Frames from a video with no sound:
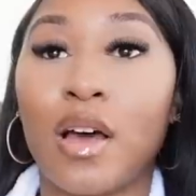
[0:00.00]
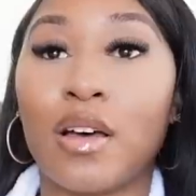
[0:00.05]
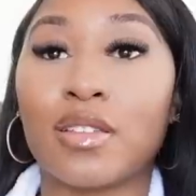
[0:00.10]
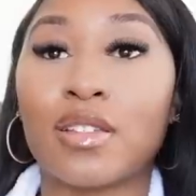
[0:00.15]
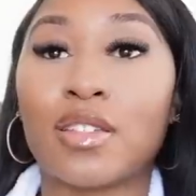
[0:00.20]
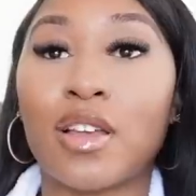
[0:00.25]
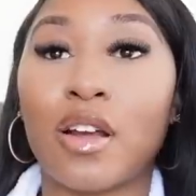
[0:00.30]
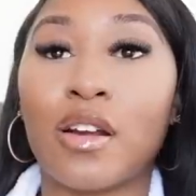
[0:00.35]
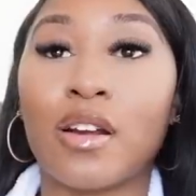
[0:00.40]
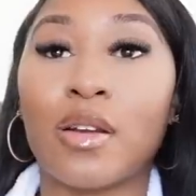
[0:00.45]
a
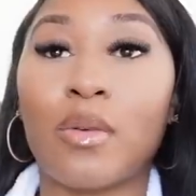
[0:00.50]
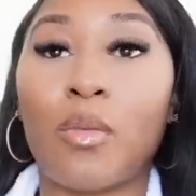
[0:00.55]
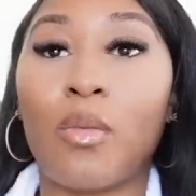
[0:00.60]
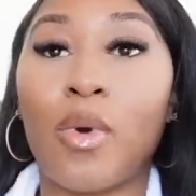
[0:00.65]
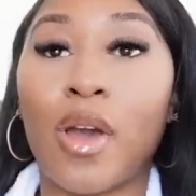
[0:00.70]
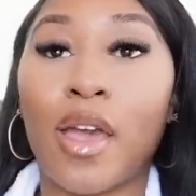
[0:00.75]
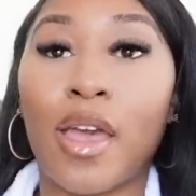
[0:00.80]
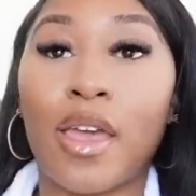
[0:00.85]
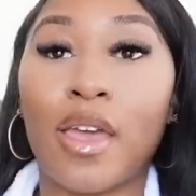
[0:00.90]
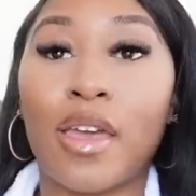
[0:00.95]
certain
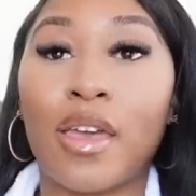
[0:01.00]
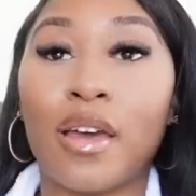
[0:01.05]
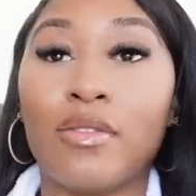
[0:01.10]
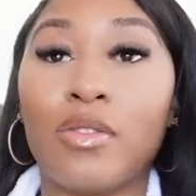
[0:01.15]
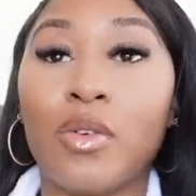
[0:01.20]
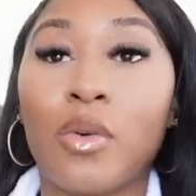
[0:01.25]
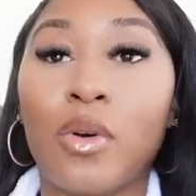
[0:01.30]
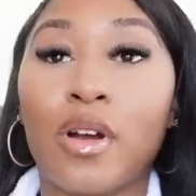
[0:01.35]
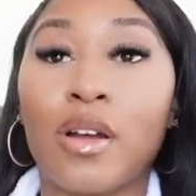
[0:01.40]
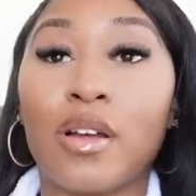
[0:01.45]
way of
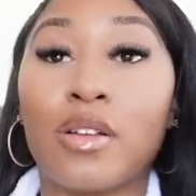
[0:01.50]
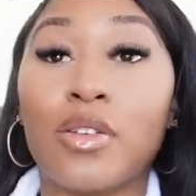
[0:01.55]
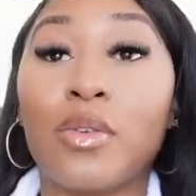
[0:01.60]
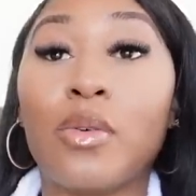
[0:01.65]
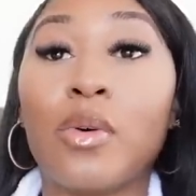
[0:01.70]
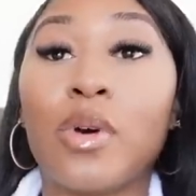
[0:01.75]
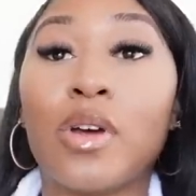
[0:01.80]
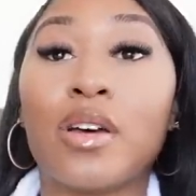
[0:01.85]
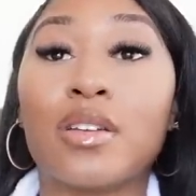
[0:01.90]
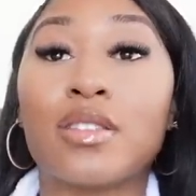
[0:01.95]
doing
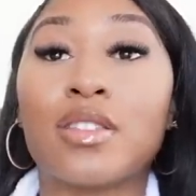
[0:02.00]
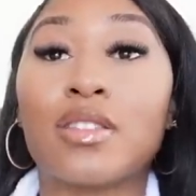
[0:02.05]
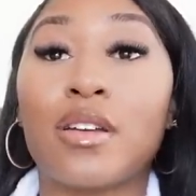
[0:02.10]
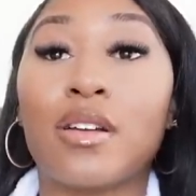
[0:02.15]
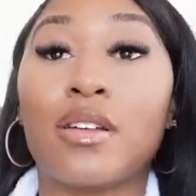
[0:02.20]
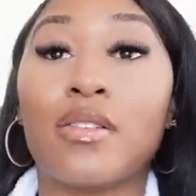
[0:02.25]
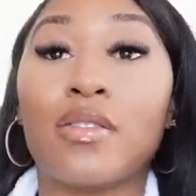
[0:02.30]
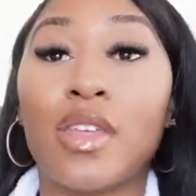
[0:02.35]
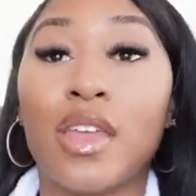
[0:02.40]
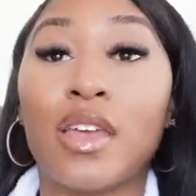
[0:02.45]
doing a
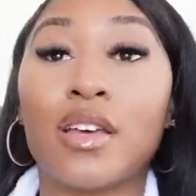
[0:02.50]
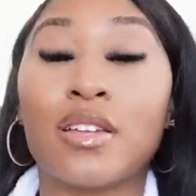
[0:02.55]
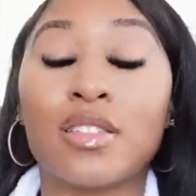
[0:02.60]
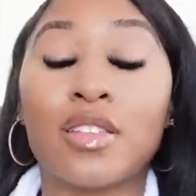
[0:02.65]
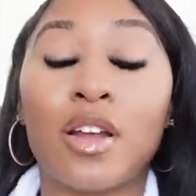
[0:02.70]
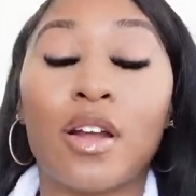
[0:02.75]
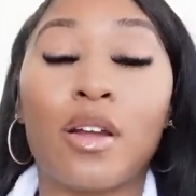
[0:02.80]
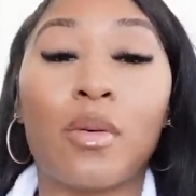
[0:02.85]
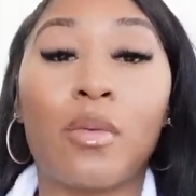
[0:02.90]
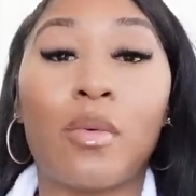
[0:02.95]
certain thing a
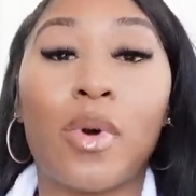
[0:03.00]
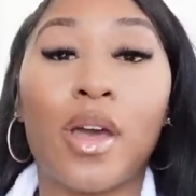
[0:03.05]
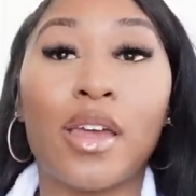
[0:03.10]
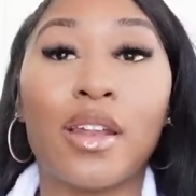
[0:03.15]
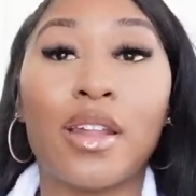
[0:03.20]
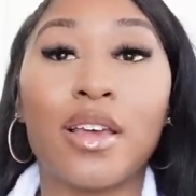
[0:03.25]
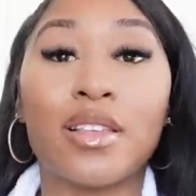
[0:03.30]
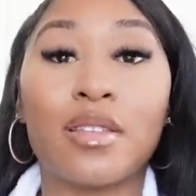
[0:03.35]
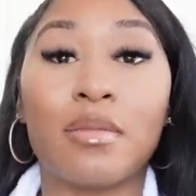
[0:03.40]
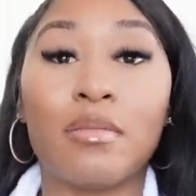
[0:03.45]
certain way
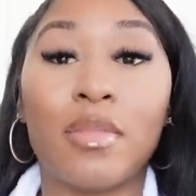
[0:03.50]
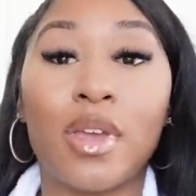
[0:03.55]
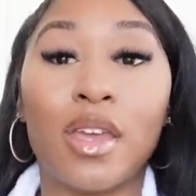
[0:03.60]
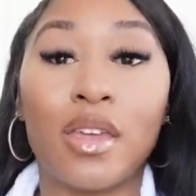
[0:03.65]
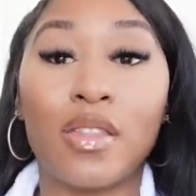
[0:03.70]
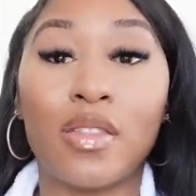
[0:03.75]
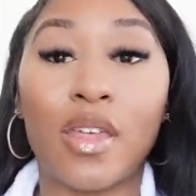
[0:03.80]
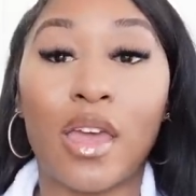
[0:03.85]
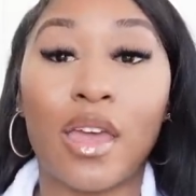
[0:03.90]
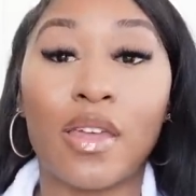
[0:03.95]
doesn't
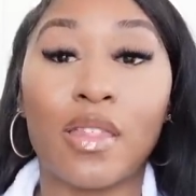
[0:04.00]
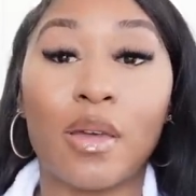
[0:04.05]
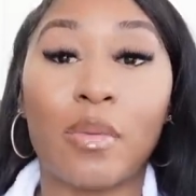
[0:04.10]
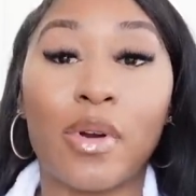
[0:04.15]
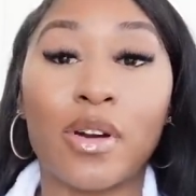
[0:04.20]
mean that the